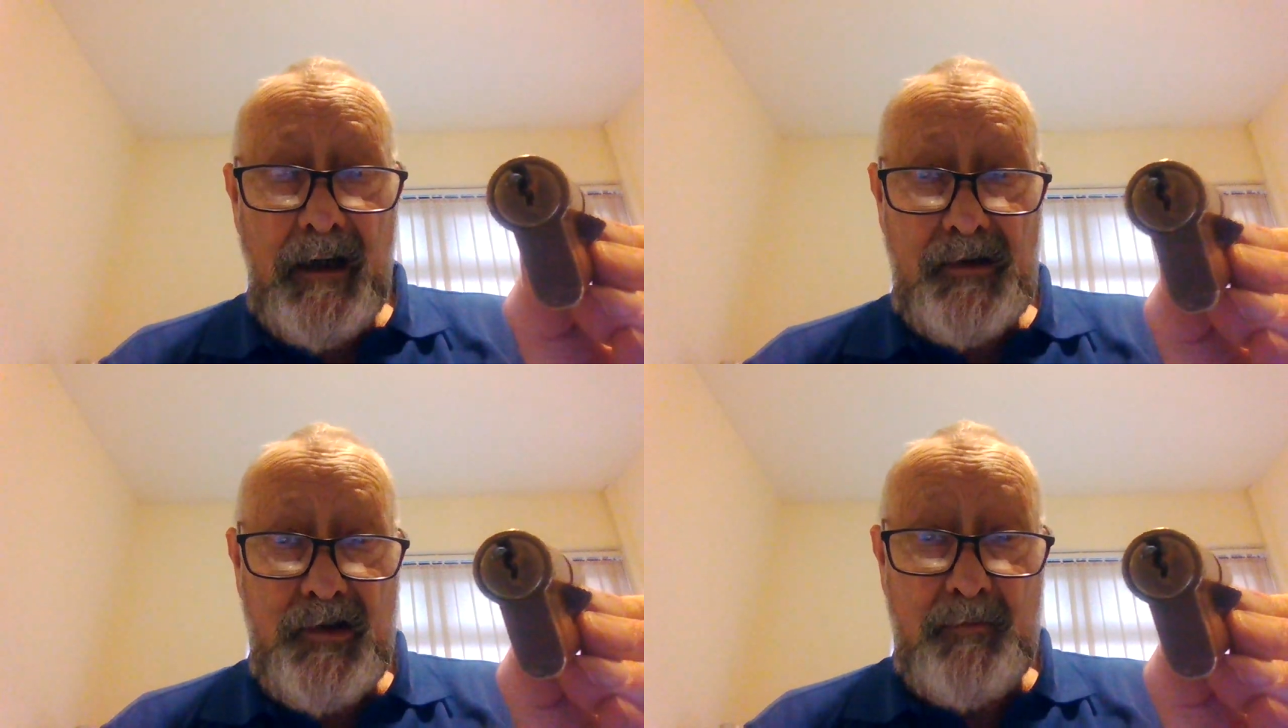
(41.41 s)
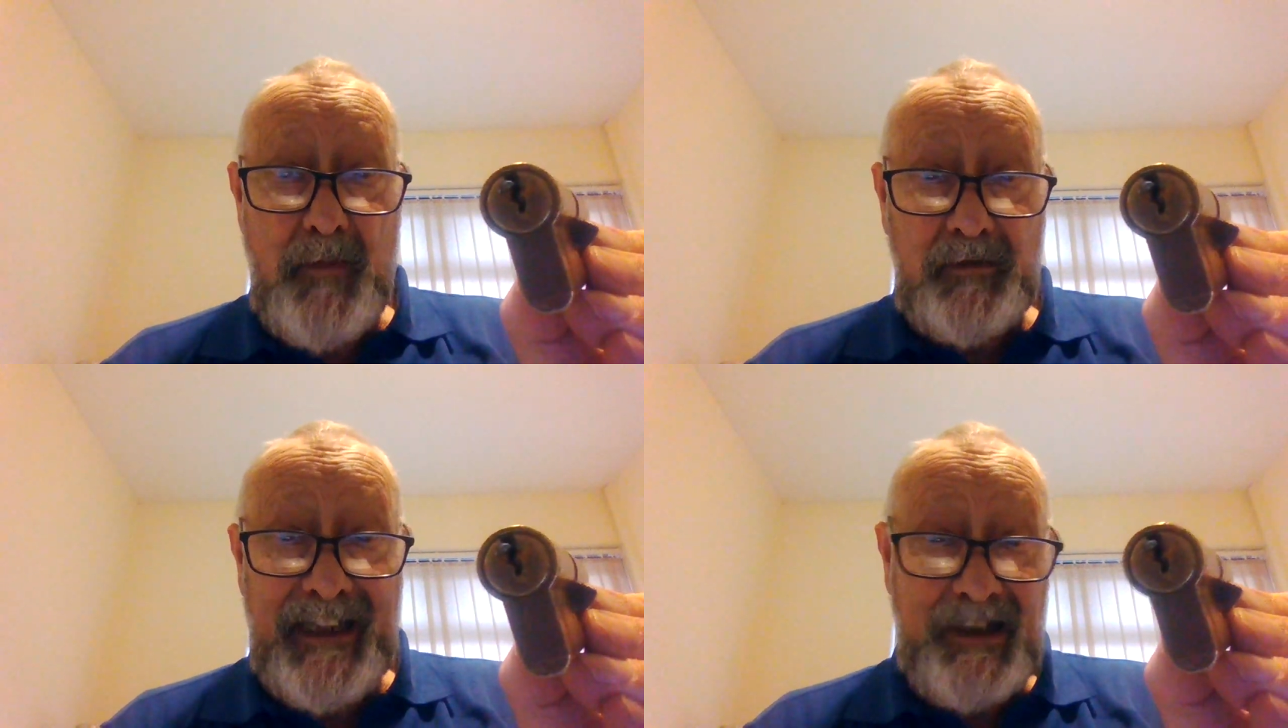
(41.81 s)

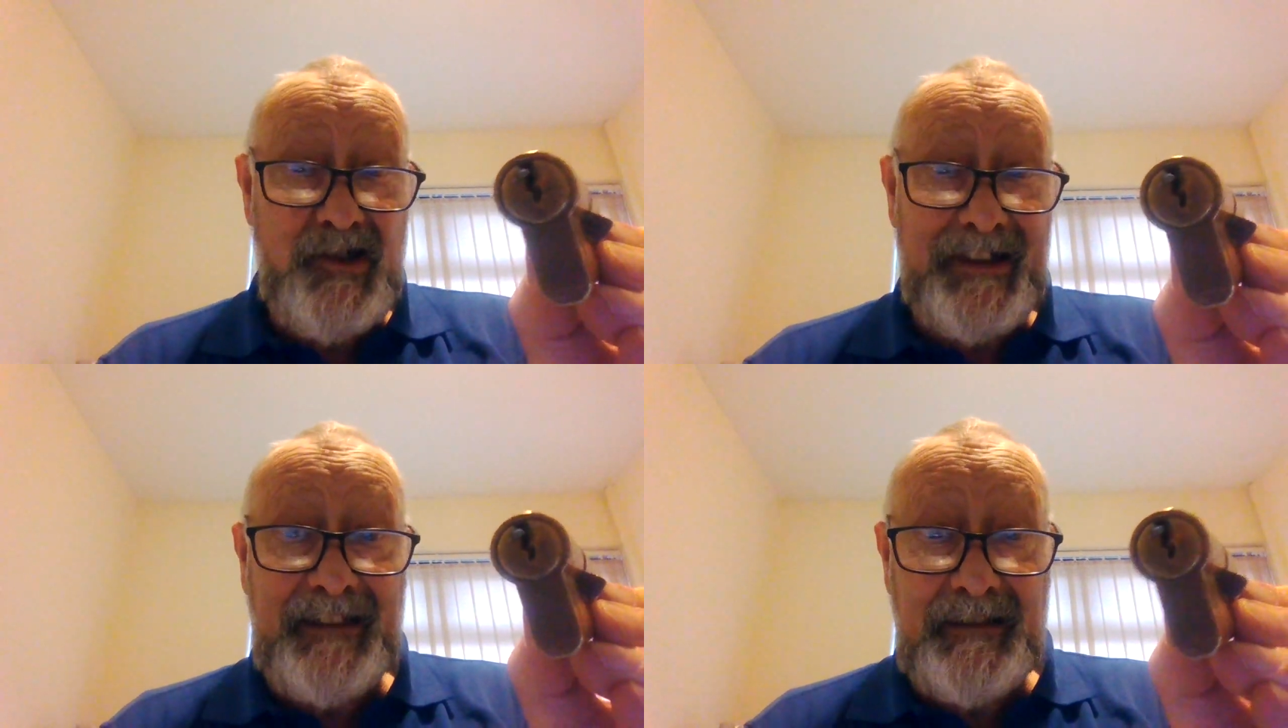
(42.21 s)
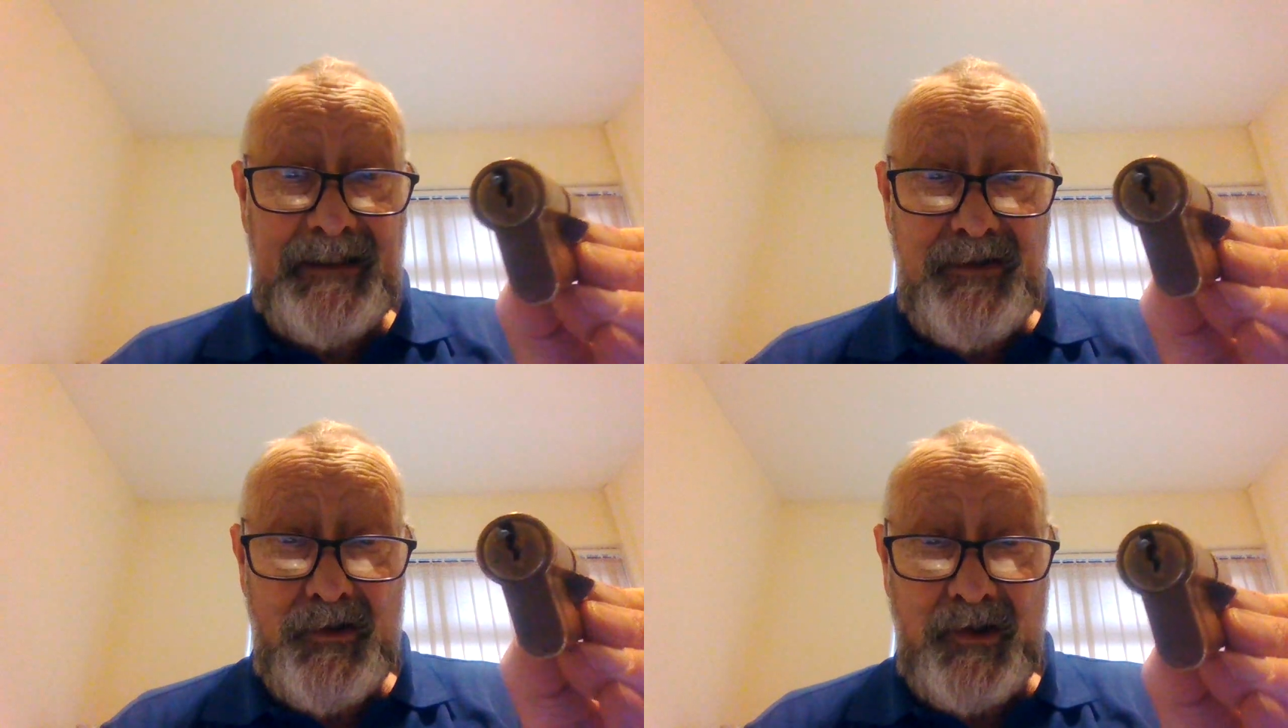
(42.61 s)
someone
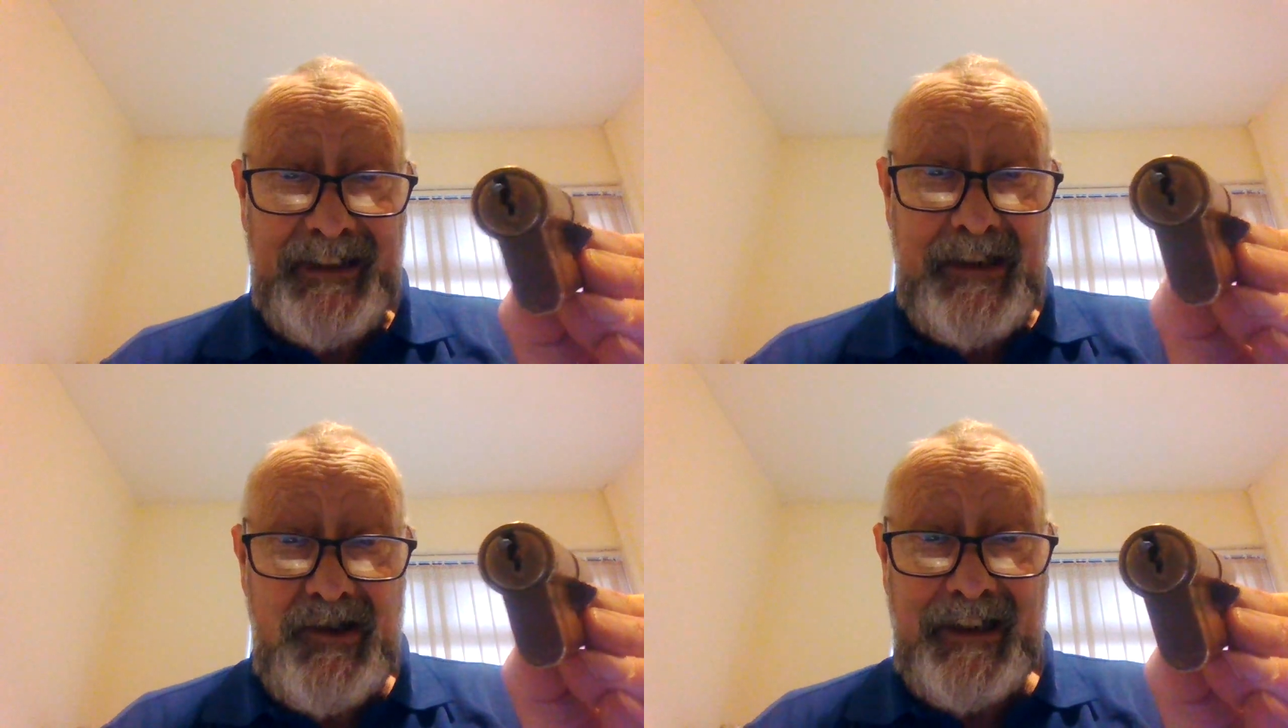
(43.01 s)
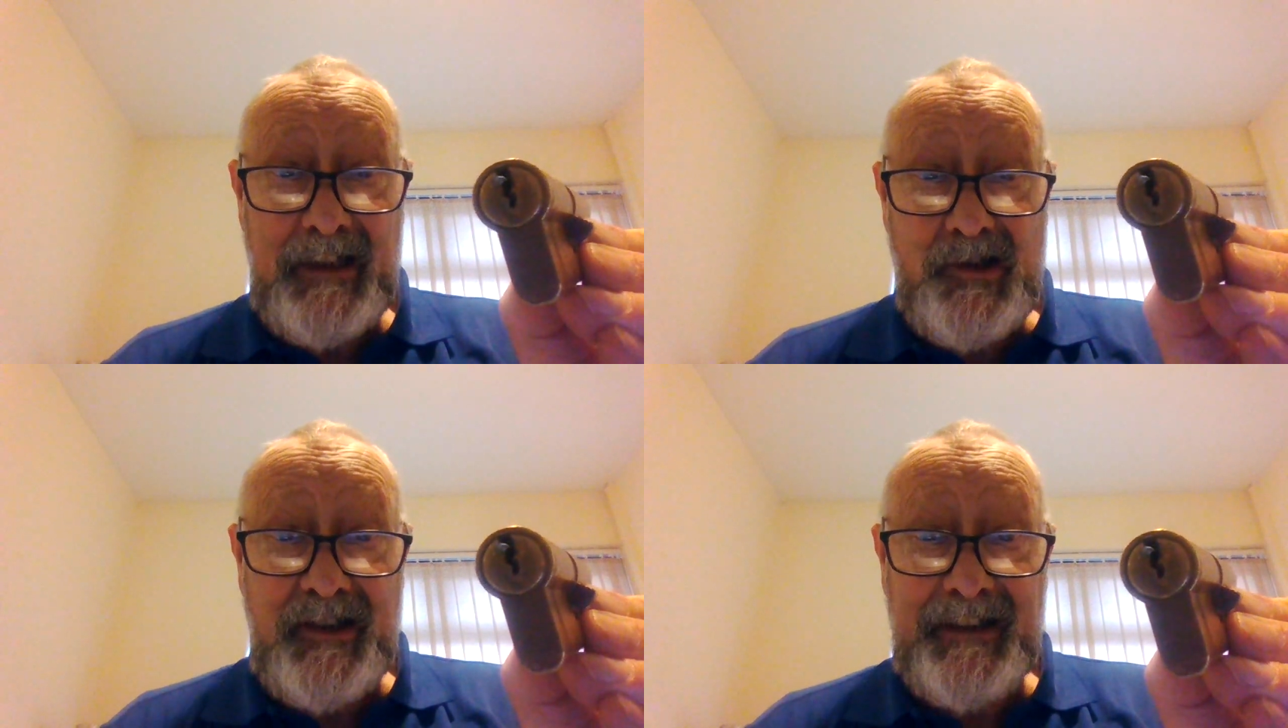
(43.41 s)
accidentally just leans against